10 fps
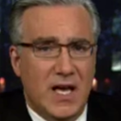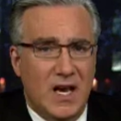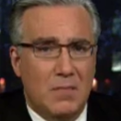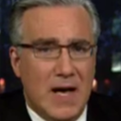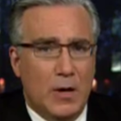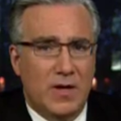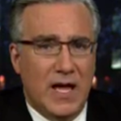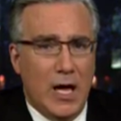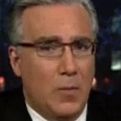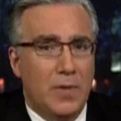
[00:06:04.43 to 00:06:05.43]
head and mouthing
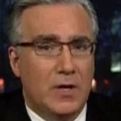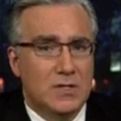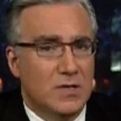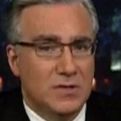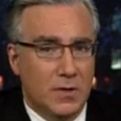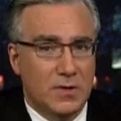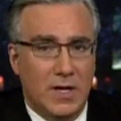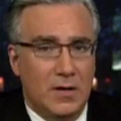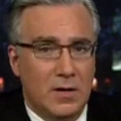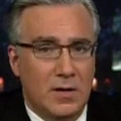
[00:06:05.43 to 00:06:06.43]
help because
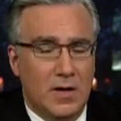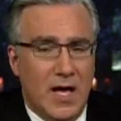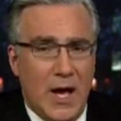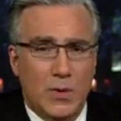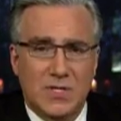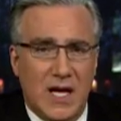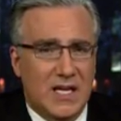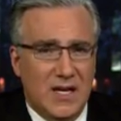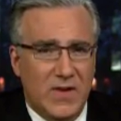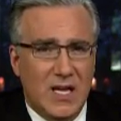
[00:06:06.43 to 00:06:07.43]
clearly I was not
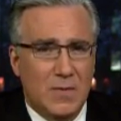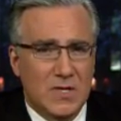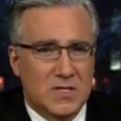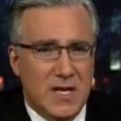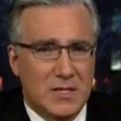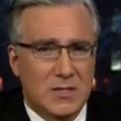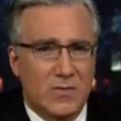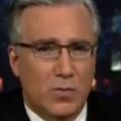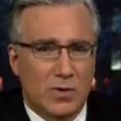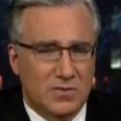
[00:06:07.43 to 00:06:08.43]
giving him the sense
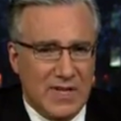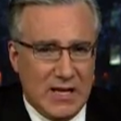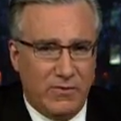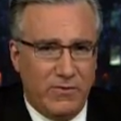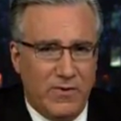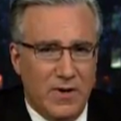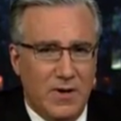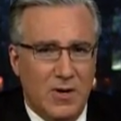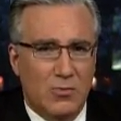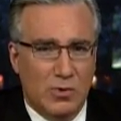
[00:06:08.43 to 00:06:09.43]
of relief
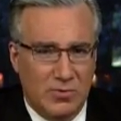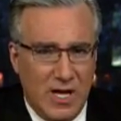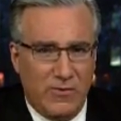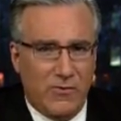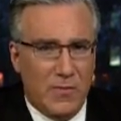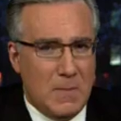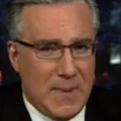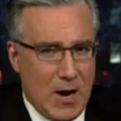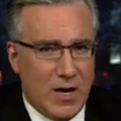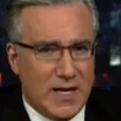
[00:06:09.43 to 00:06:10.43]
from the
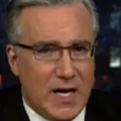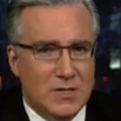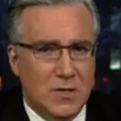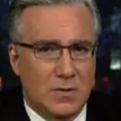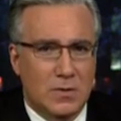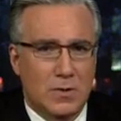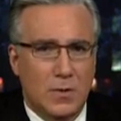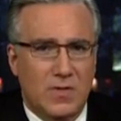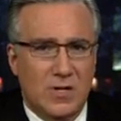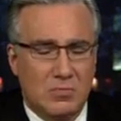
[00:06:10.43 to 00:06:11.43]
paradoxical
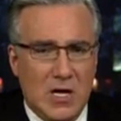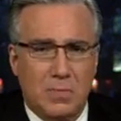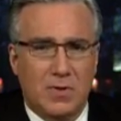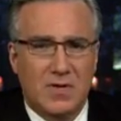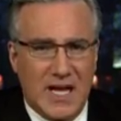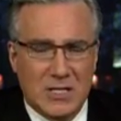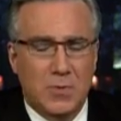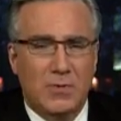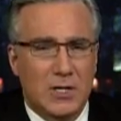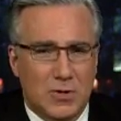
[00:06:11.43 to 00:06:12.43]
truth that people
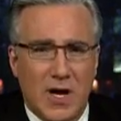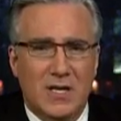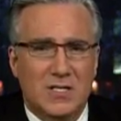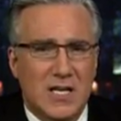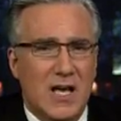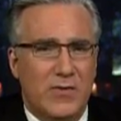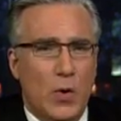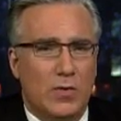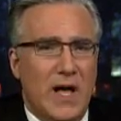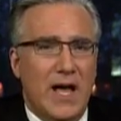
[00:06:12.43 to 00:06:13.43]
desperately trying to save
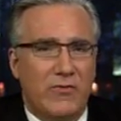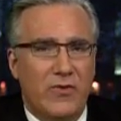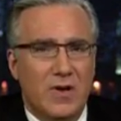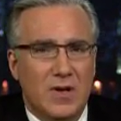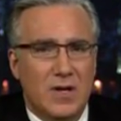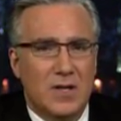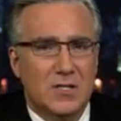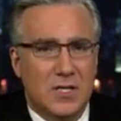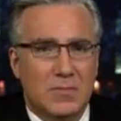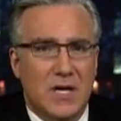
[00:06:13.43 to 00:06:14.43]
your life
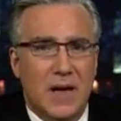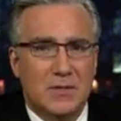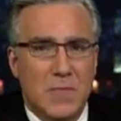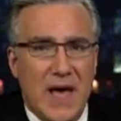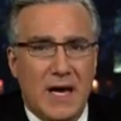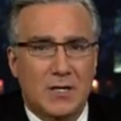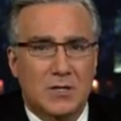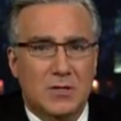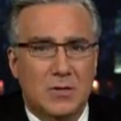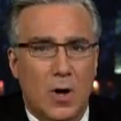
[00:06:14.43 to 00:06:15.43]
sometimes
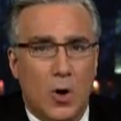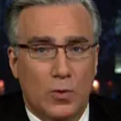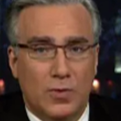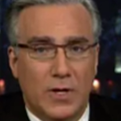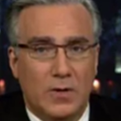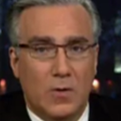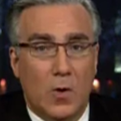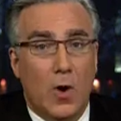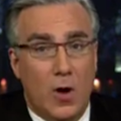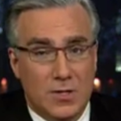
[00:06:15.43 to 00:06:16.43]
manage only
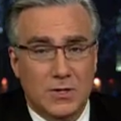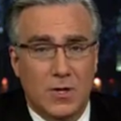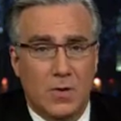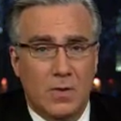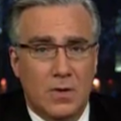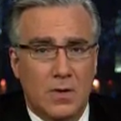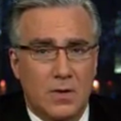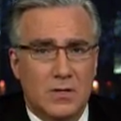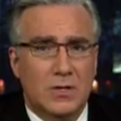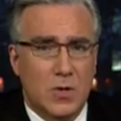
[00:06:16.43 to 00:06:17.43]
or also
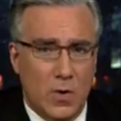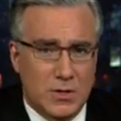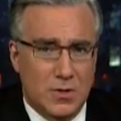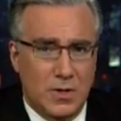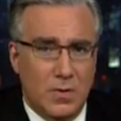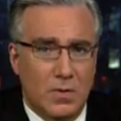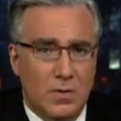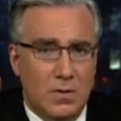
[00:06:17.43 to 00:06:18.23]
to torture you.